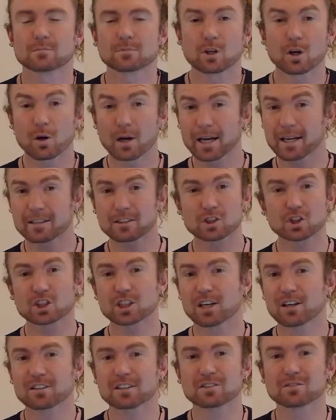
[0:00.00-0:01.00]
Go ahead and
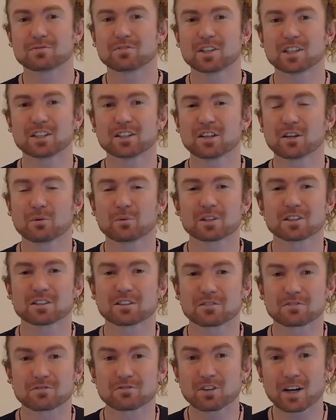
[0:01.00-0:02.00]
share this video with
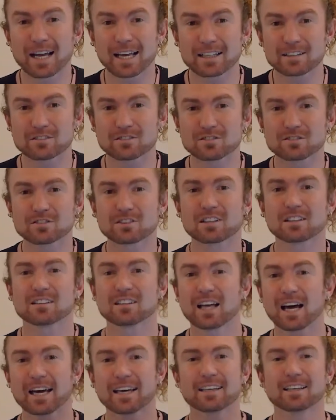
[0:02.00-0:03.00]
your friends,
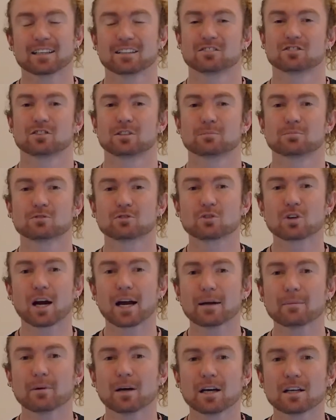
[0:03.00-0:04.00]
like and
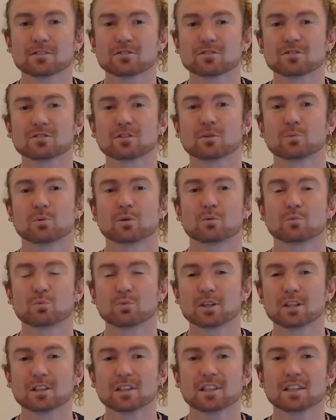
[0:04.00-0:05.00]
subscribe us. We
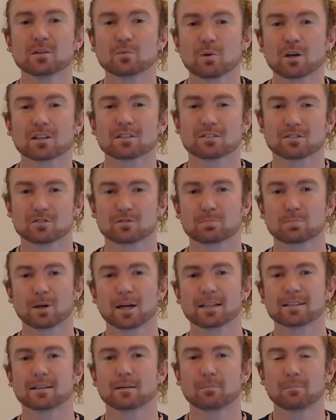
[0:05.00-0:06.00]
really want to
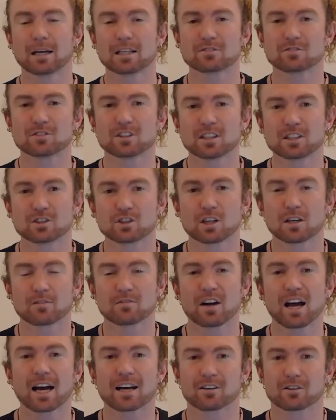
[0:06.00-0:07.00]
spread the message
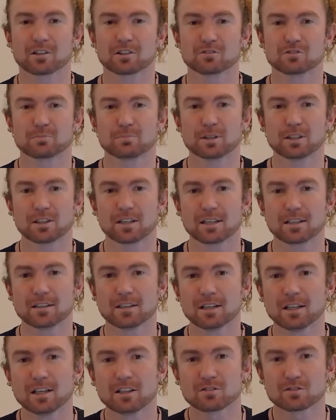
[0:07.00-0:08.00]
of acro
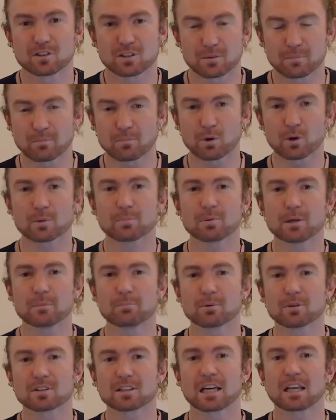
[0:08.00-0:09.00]
spirit. So the more
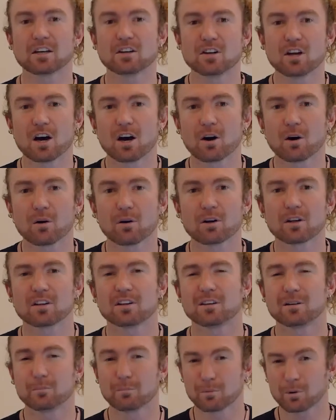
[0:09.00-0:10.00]
people that know,
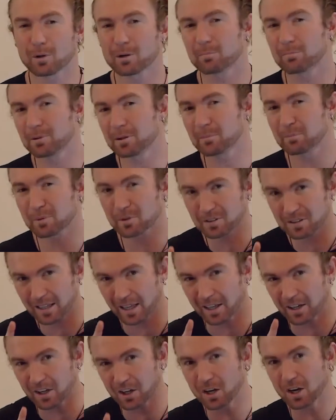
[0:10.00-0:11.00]
the more people
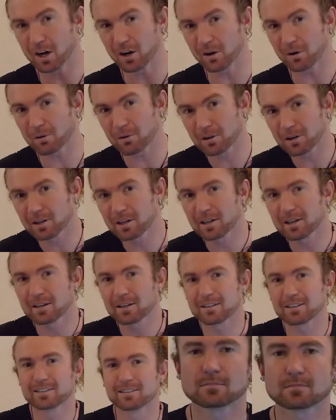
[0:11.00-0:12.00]
that know.
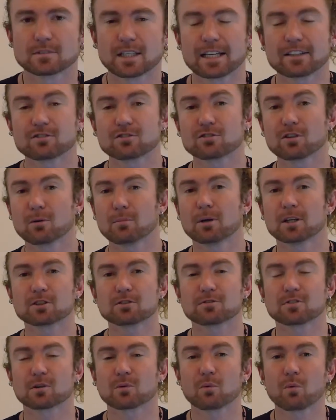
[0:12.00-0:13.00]
Thanks so
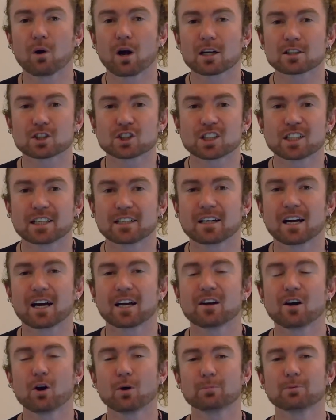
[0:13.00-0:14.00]
much for watching.
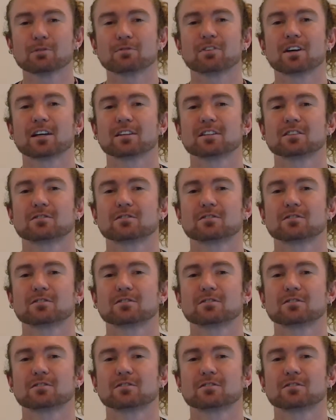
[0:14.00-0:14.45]
I hope you found